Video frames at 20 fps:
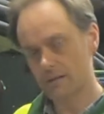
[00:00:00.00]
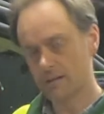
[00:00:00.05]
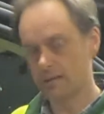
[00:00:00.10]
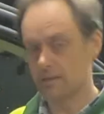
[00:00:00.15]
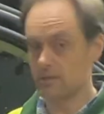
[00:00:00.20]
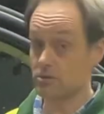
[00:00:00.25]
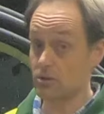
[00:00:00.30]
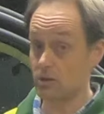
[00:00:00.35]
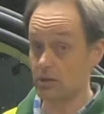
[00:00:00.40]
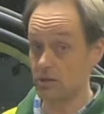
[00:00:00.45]

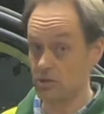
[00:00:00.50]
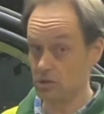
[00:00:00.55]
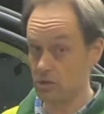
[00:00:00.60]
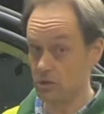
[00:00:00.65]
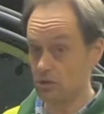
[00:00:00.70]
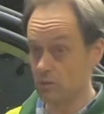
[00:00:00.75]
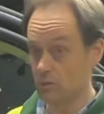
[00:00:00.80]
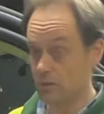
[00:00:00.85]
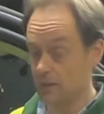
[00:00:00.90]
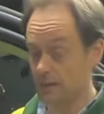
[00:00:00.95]
It's not a
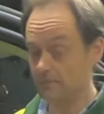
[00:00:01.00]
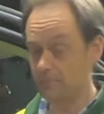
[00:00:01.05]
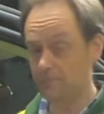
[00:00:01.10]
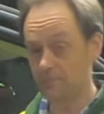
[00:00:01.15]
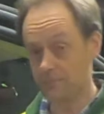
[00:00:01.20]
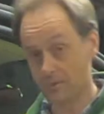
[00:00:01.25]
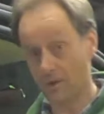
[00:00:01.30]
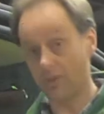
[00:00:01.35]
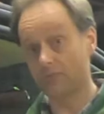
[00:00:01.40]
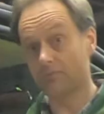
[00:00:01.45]
new one,
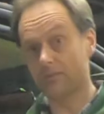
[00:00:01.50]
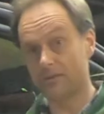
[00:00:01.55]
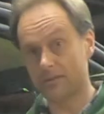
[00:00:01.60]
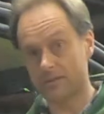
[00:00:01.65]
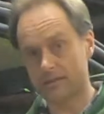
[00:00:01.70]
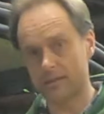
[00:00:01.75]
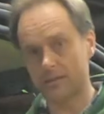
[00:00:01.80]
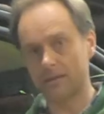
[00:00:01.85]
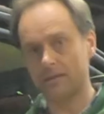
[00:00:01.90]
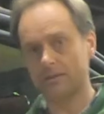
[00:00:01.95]

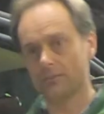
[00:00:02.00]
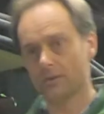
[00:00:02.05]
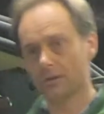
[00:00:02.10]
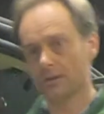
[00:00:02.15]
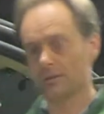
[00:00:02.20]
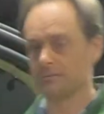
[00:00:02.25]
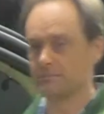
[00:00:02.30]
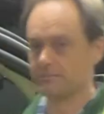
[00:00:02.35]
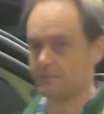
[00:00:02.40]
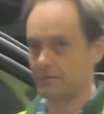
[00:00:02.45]
obviously.
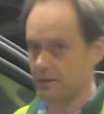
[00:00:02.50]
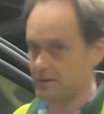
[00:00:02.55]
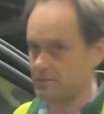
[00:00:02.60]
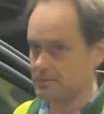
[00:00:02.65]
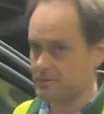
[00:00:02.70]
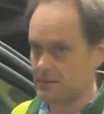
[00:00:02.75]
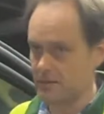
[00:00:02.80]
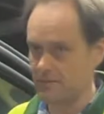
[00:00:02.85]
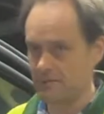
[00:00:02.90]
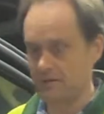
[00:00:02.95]
We're
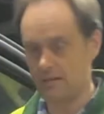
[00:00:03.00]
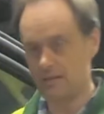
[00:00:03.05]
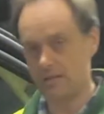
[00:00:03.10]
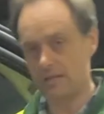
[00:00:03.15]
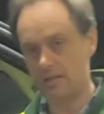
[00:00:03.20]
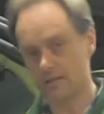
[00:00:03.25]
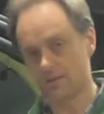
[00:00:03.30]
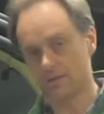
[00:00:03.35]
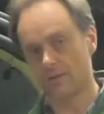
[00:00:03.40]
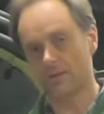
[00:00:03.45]
17
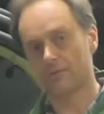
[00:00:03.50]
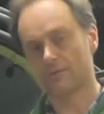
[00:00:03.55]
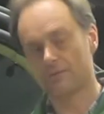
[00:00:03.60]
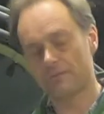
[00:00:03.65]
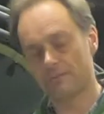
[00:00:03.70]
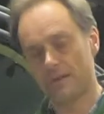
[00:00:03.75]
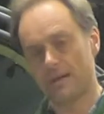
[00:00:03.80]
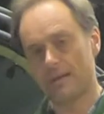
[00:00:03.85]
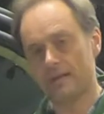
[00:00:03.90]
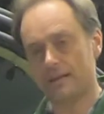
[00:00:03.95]
years on
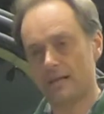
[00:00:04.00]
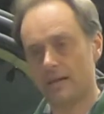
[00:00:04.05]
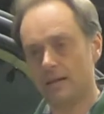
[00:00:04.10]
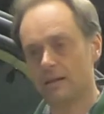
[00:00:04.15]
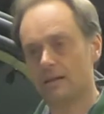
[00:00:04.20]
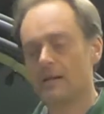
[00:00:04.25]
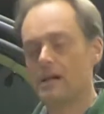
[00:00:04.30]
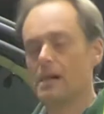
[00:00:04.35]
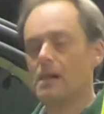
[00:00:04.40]
from that now.